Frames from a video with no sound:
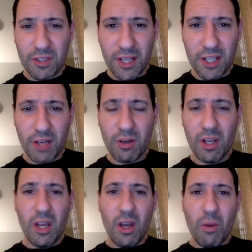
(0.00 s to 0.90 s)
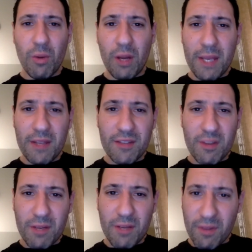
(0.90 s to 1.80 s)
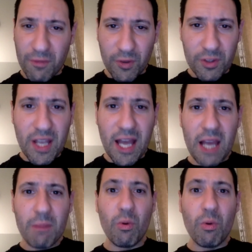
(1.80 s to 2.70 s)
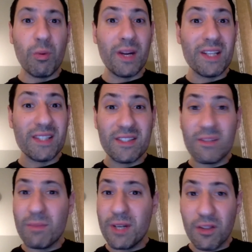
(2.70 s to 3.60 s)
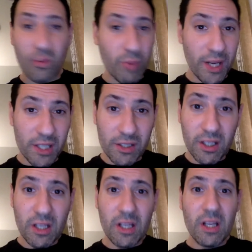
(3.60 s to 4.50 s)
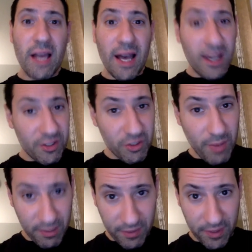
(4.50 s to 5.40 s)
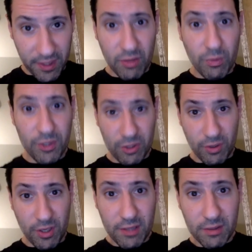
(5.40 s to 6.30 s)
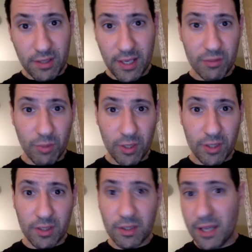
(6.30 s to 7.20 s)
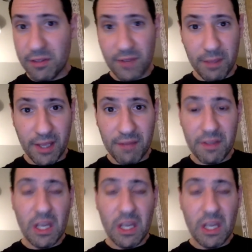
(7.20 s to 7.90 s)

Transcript: you know, when I meet somebody for the first time or when I see somebody on the regular, how's your body feeling? What's going on? How's work? How's family life?